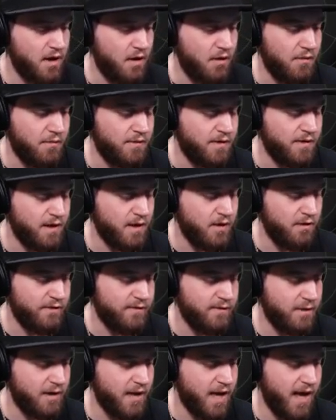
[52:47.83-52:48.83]
know that you're
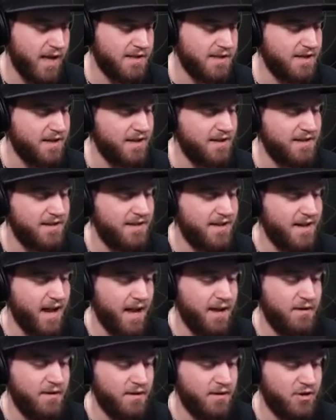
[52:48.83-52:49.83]
from Alaska,
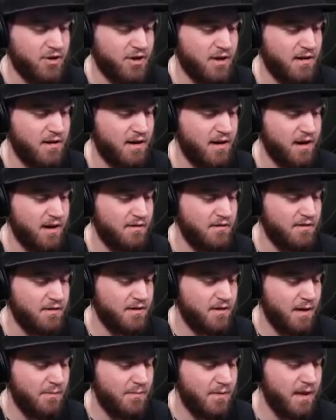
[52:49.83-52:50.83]
and you can shout it out
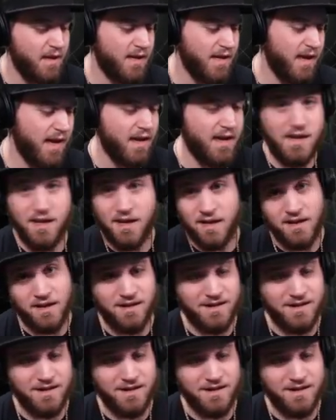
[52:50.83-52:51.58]
and be like, "Hey,"